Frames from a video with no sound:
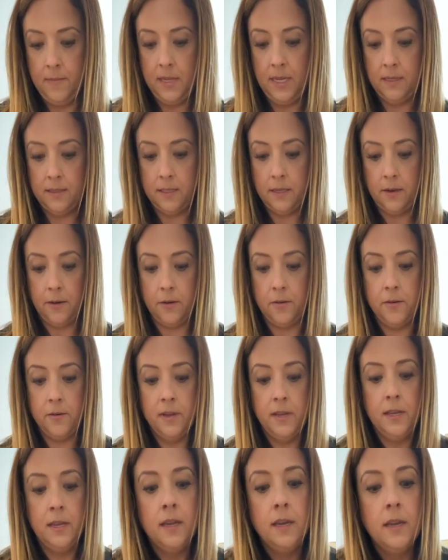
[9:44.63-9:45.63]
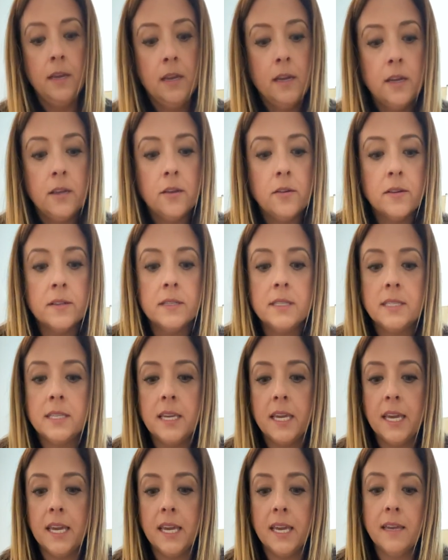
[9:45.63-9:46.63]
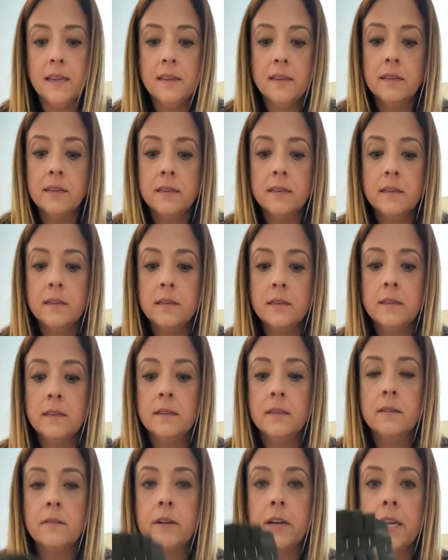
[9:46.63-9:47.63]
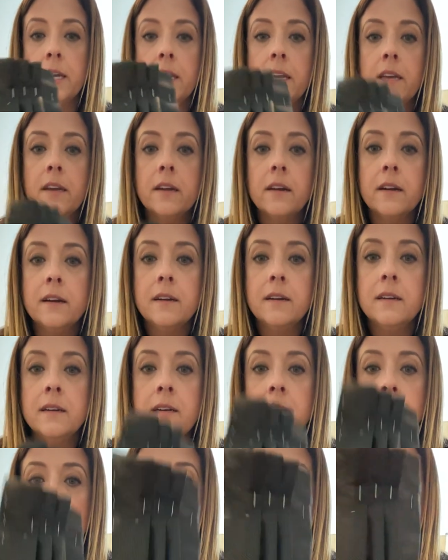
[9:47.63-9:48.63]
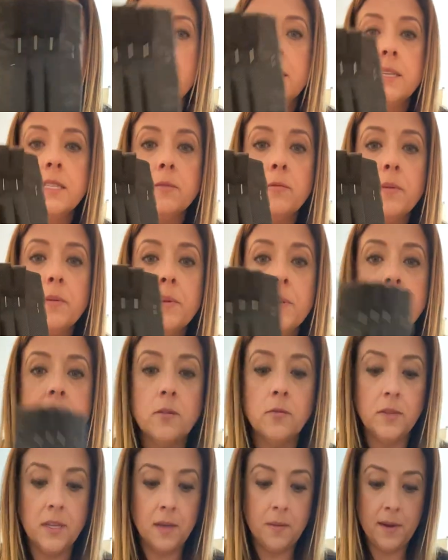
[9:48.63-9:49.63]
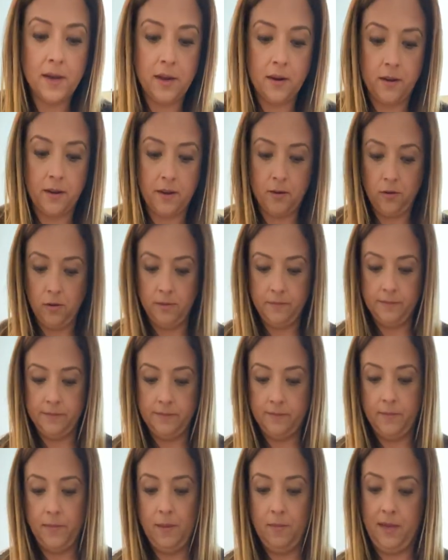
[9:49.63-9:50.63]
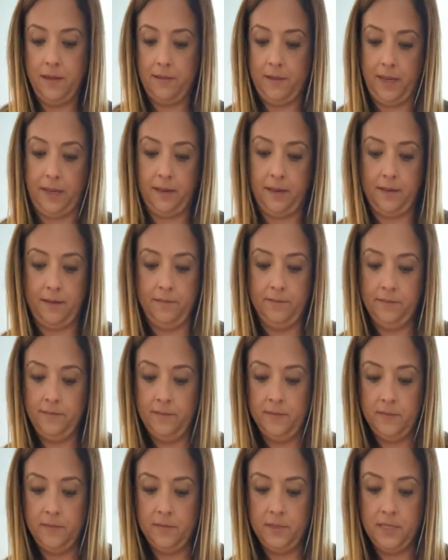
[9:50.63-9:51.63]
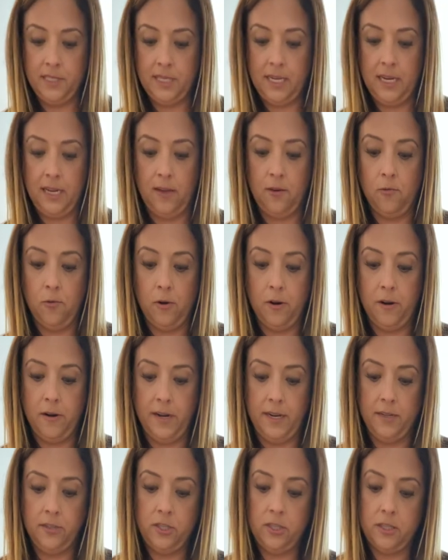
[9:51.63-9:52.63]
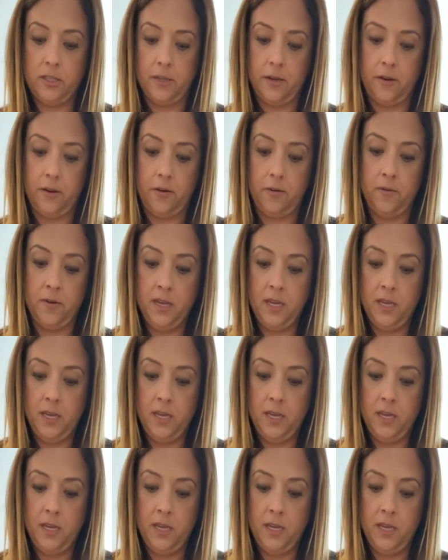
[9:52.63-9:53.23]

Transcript: So you can see right here, this ribbon is only about maybe like a skinny 1/4 inch. So